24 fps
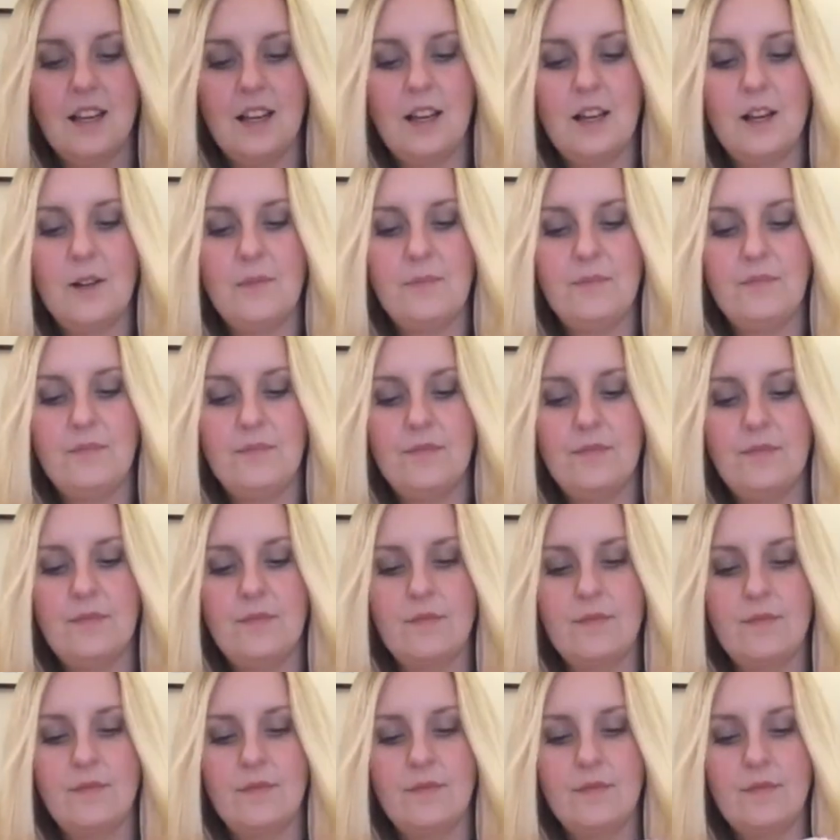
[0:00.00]
Um,
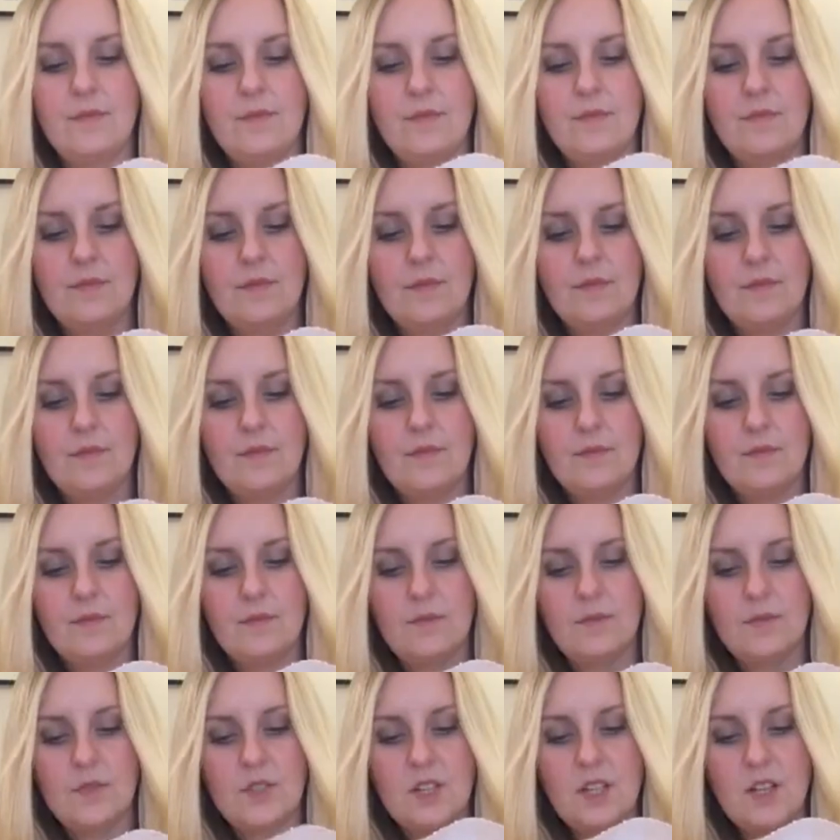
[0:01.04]

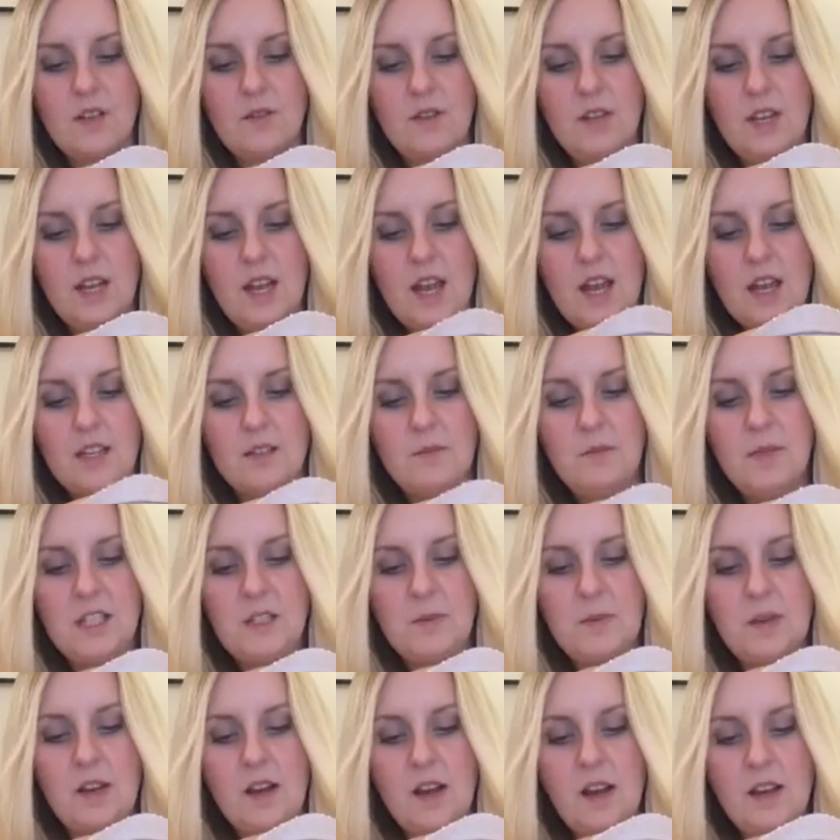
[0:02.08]
so yeah, meant
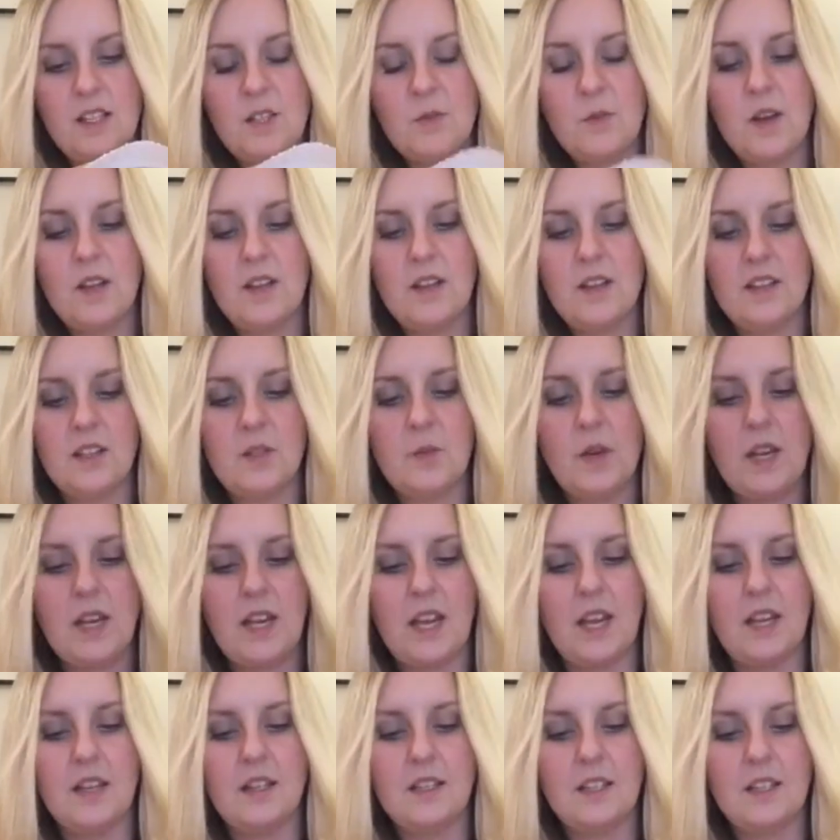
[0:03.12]
to be nice weather this
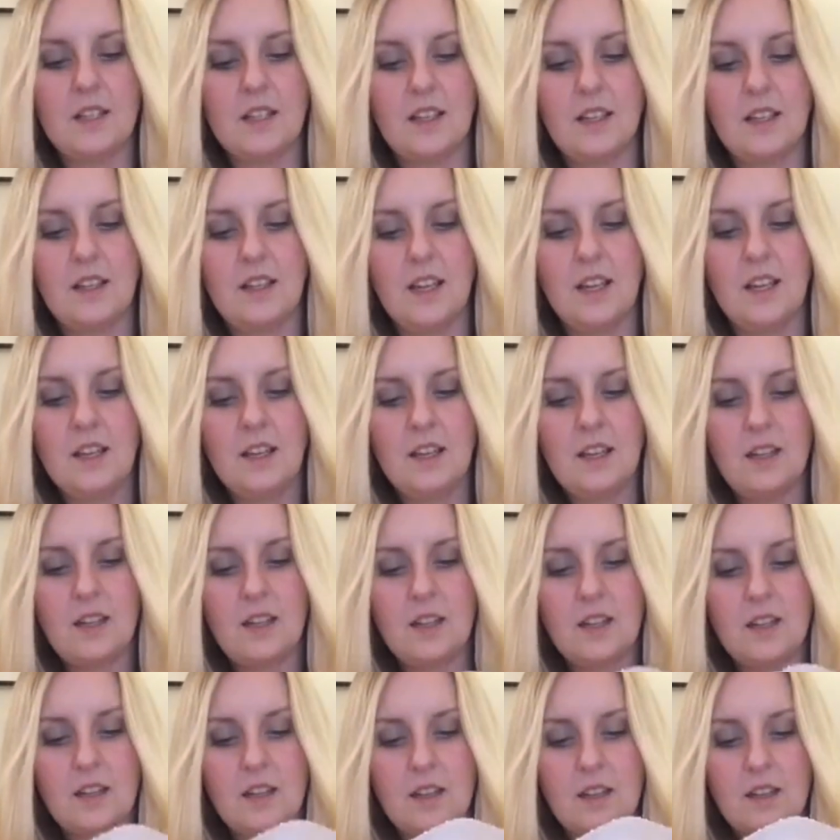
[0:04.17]
weekend, I think.
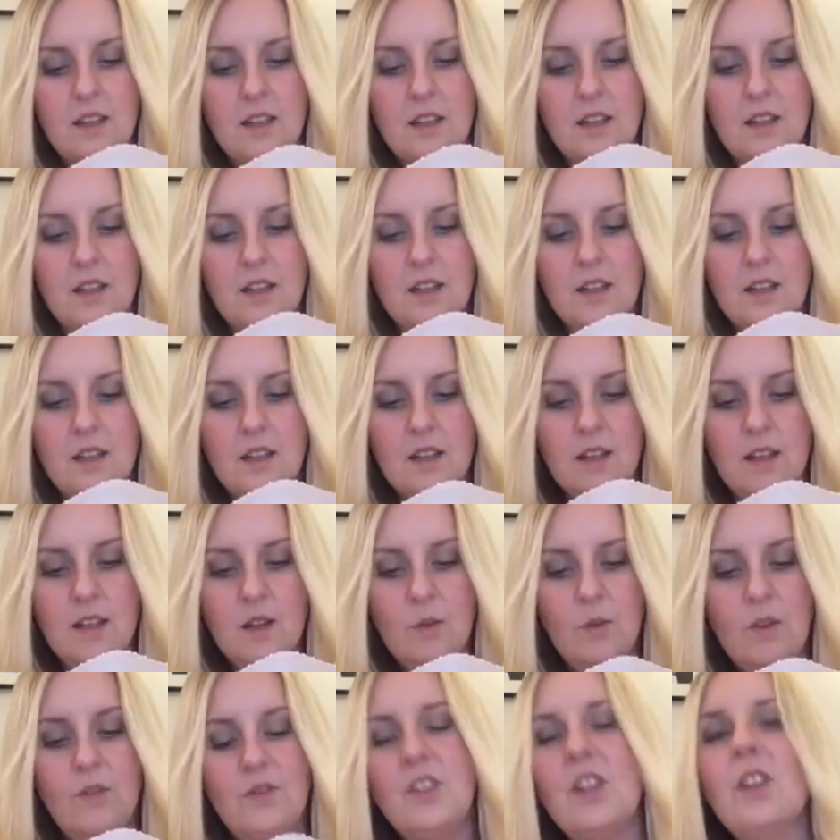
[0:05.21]

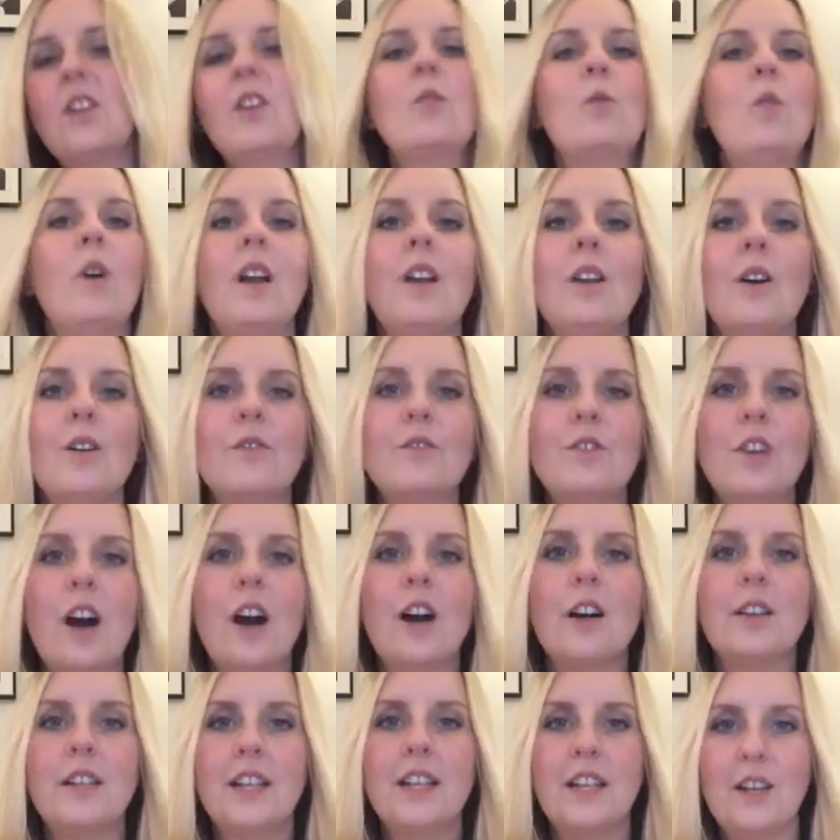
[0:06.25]
We've done quite a lot of
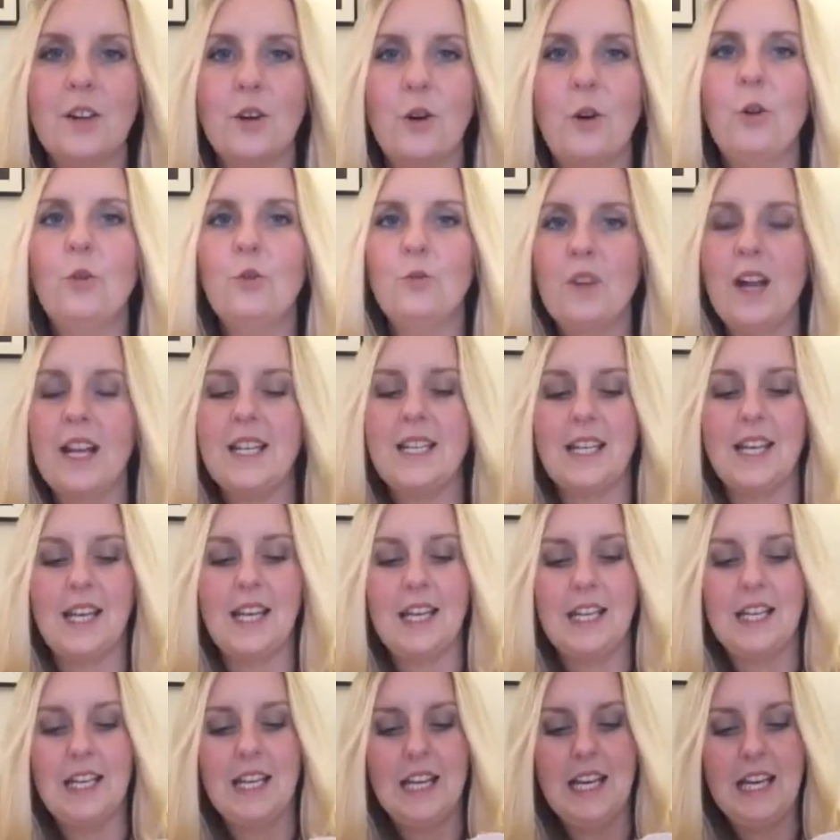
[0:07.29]
gardening
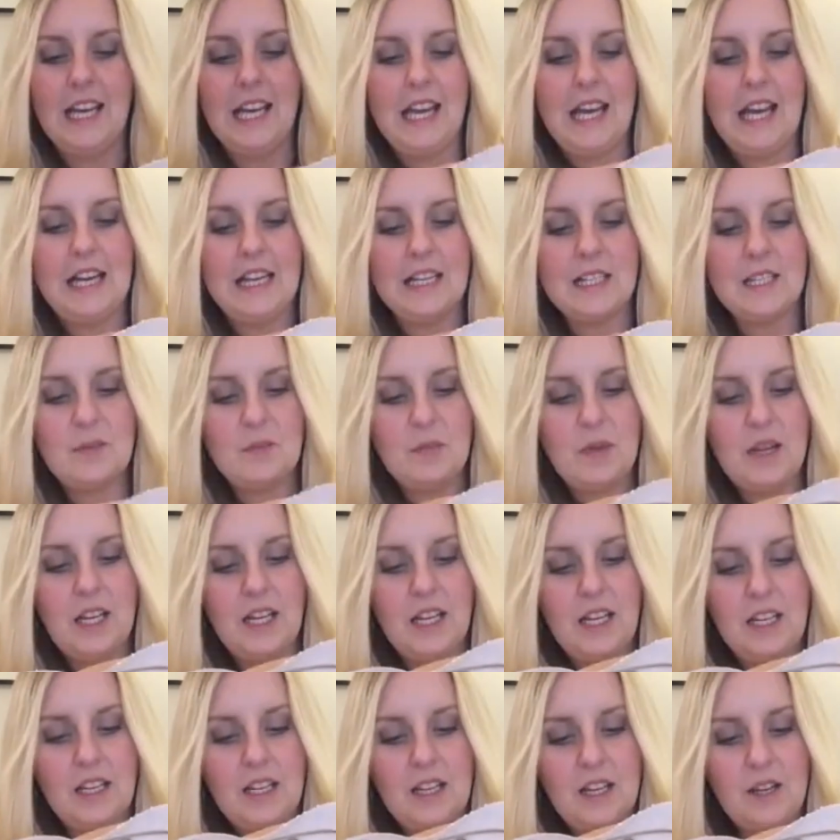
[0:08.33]
already. It has
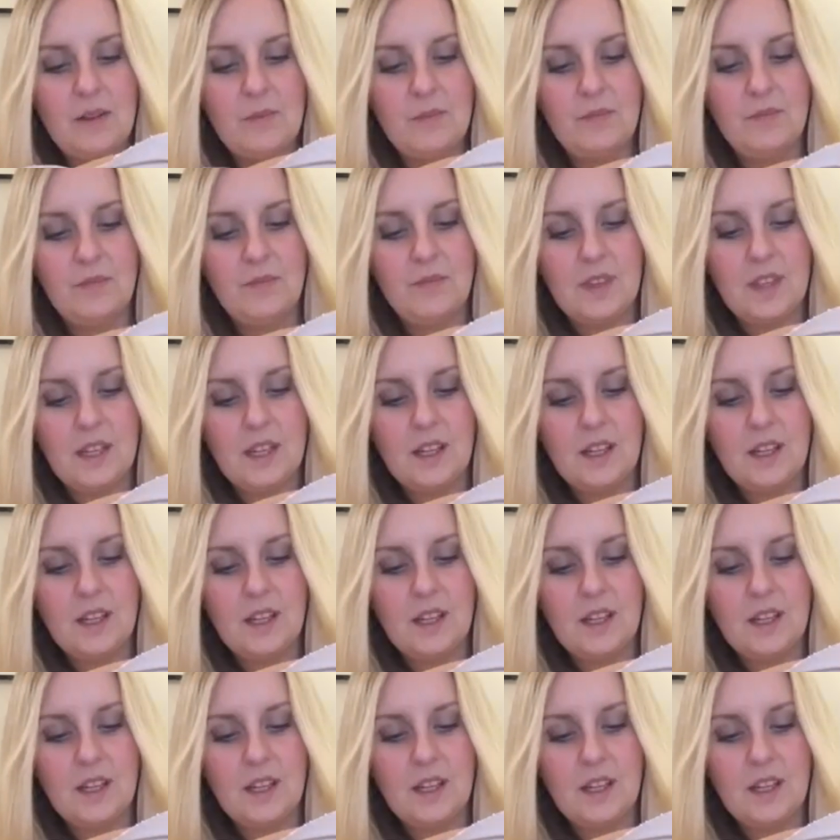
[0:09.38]
been, um,